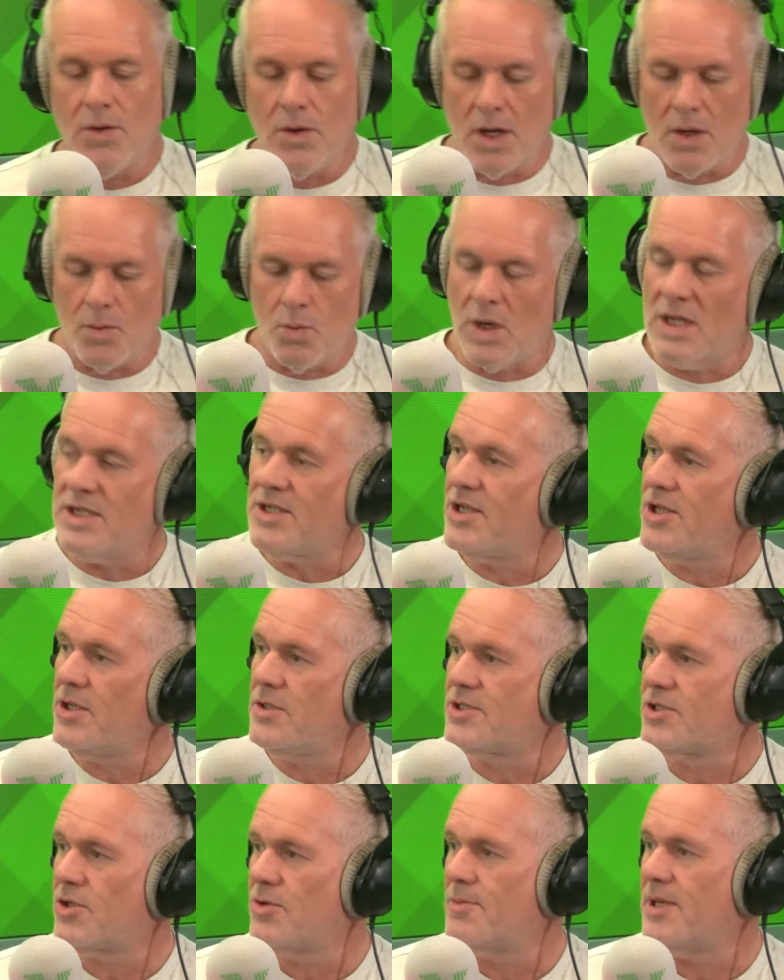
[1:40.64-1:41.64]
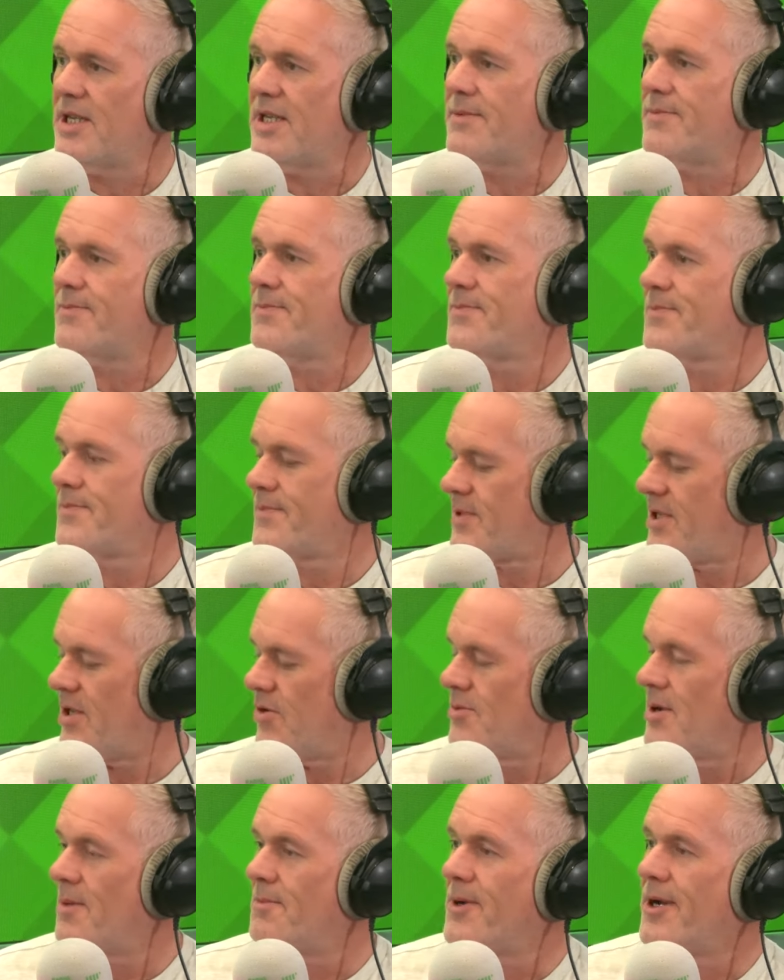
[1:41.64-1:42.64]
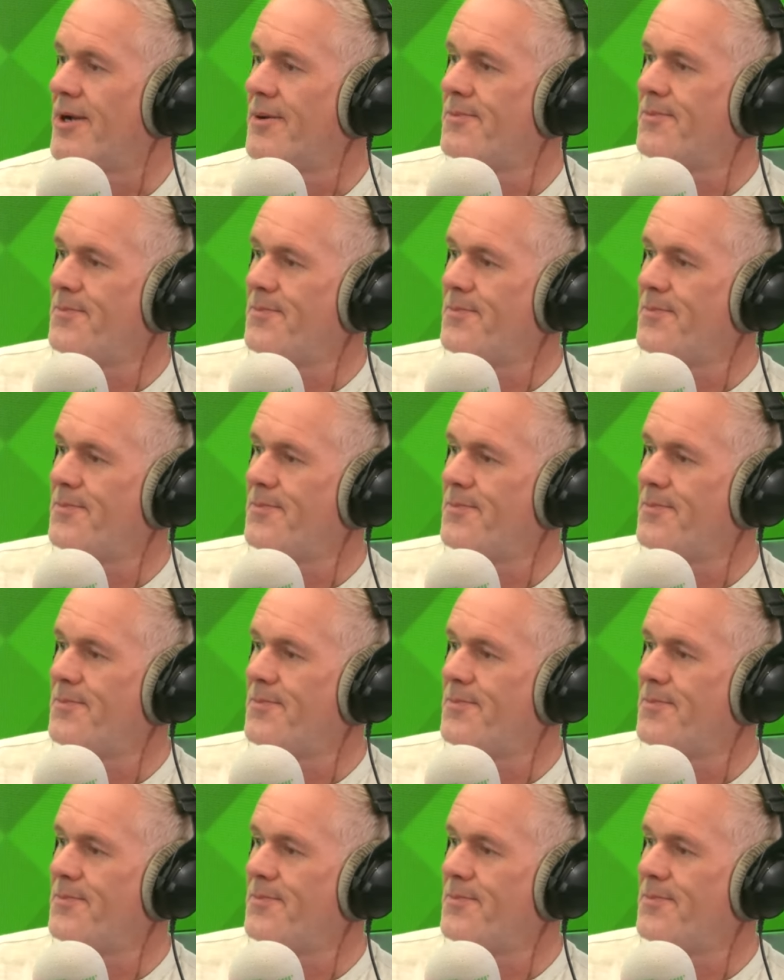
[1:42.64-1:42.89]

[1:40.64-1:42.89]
When did you two meet? Do you remember?